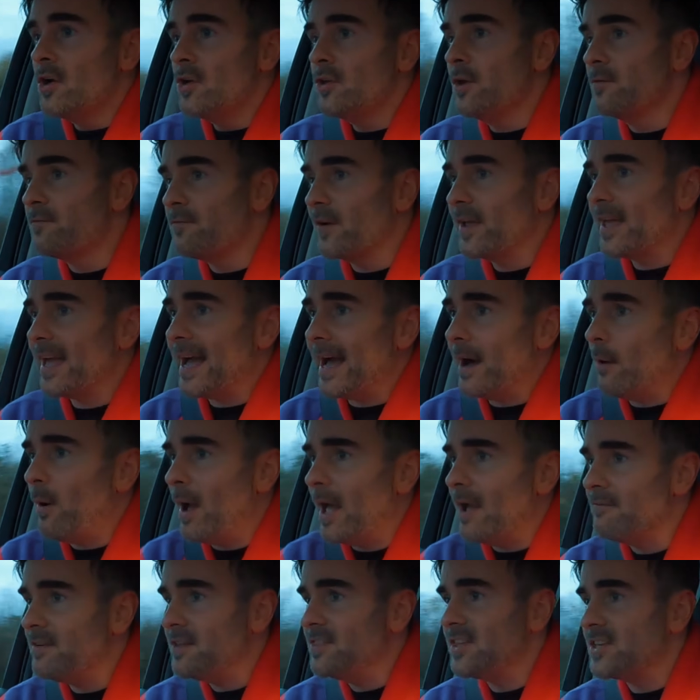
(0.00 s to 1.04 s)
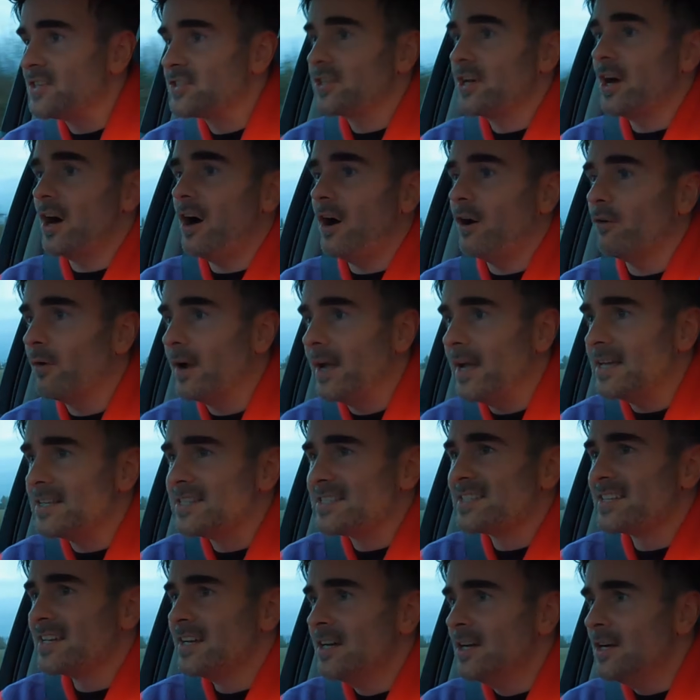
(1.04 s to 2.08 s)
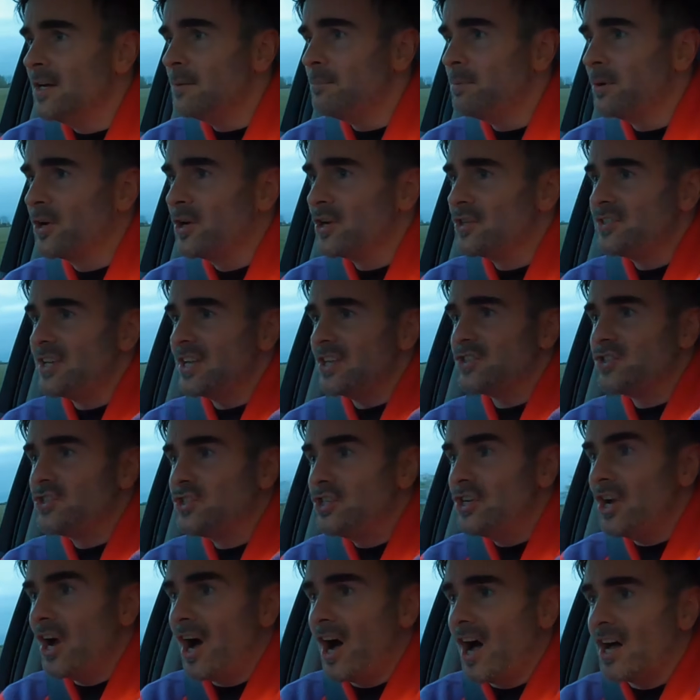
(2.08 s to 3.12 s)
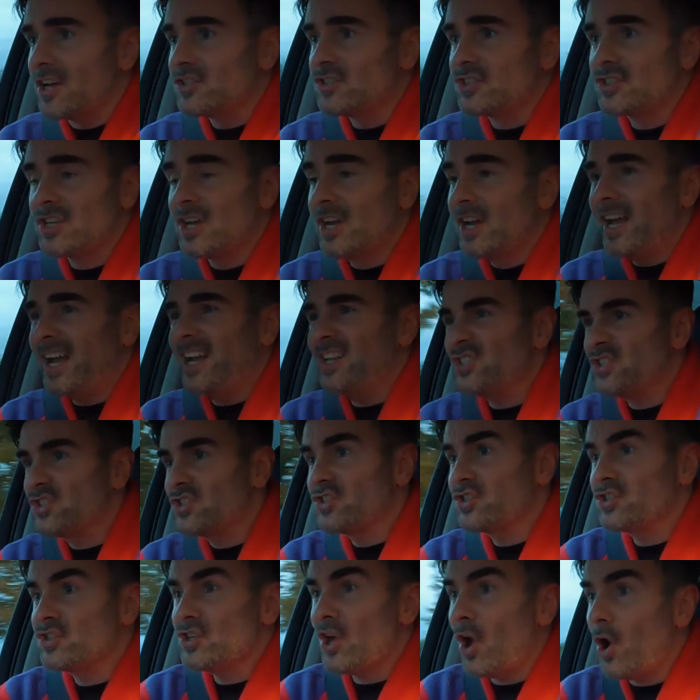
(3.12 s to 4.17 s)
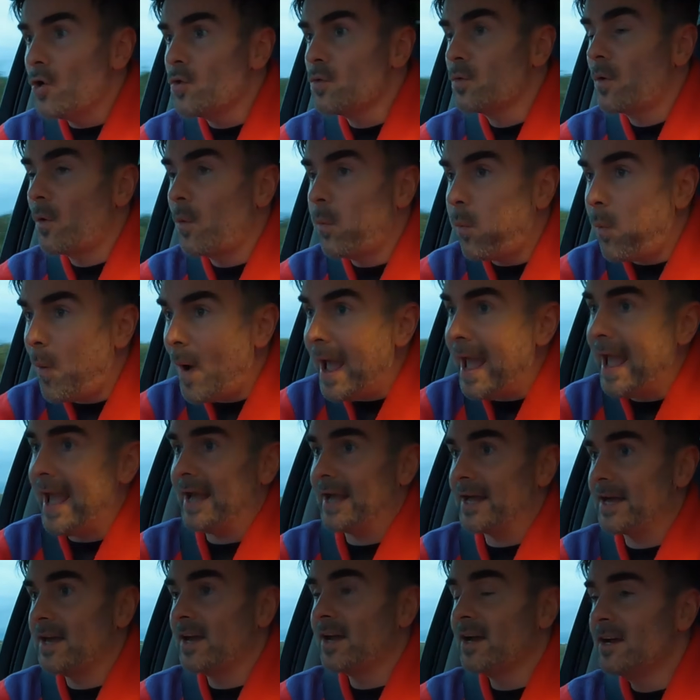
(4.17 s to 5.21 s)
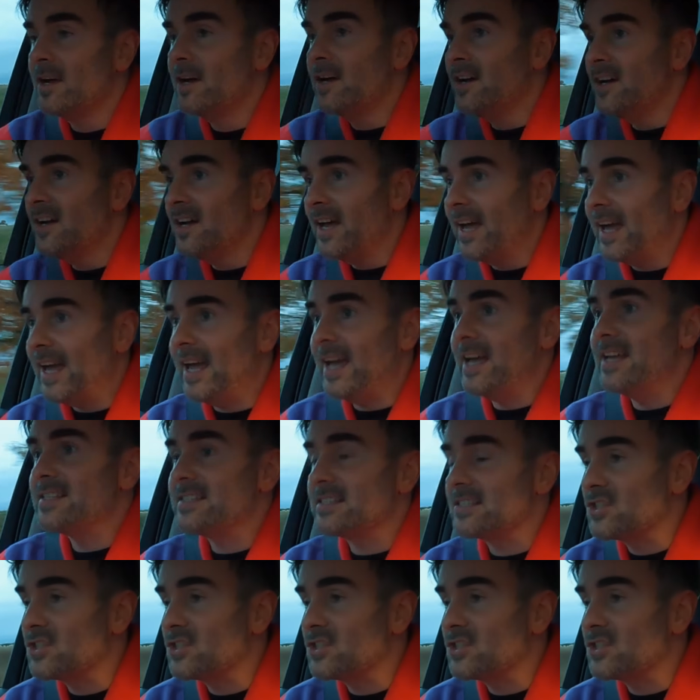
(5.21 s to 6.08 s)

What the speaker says: You forget how heavy this car is, because it's so quick. It is